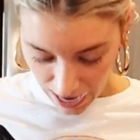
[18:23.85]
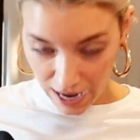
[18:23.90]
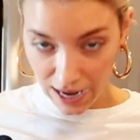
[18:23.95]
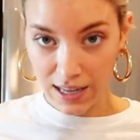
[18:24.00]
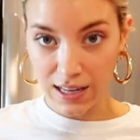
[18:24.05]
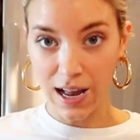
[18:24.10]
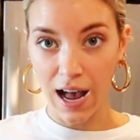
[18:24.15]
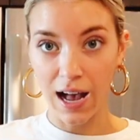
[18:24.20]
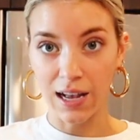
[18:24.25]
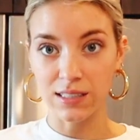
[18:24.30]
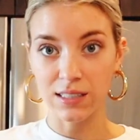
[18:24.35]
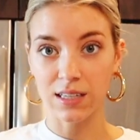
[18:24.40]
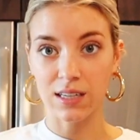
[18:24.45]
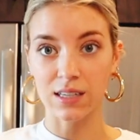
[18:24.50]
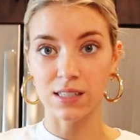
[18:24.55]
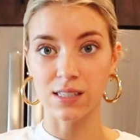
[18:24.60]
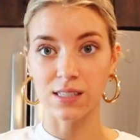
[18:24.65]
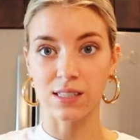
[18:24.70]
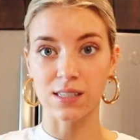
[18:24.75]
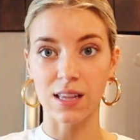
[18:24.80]
It has like
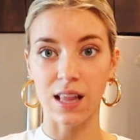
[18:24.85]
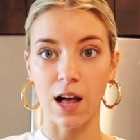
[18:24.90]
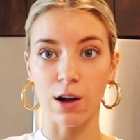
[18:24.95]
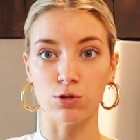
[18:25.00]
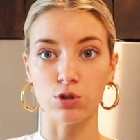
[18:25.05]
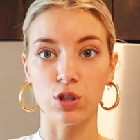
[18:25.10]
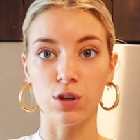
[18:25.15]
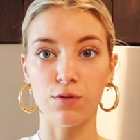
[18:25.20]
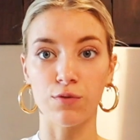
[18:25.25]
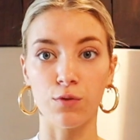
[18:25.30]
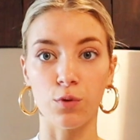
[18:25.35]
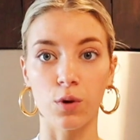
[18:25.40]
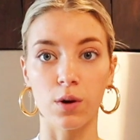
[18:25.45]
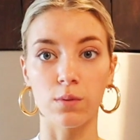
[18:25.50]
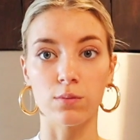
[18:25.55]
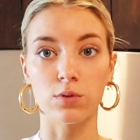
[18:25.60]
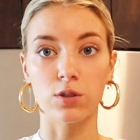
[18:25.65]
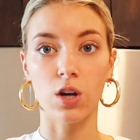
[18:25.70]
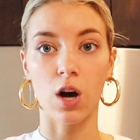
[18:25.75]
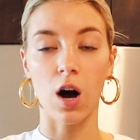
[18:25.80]
a slouchy
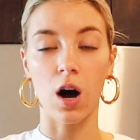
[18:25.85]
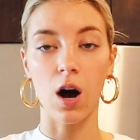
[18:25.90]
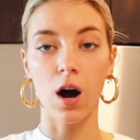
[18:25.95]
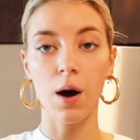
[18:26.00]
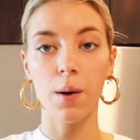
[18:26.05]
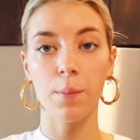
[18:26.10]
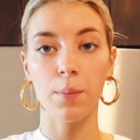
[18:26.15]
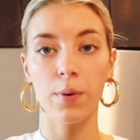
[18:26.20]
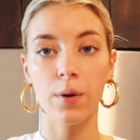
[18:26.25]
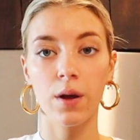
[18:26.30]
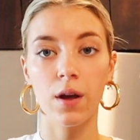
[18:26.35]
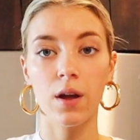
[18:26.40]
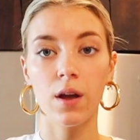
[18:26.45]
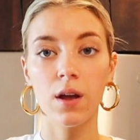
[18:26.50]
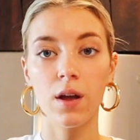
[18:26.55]
form top,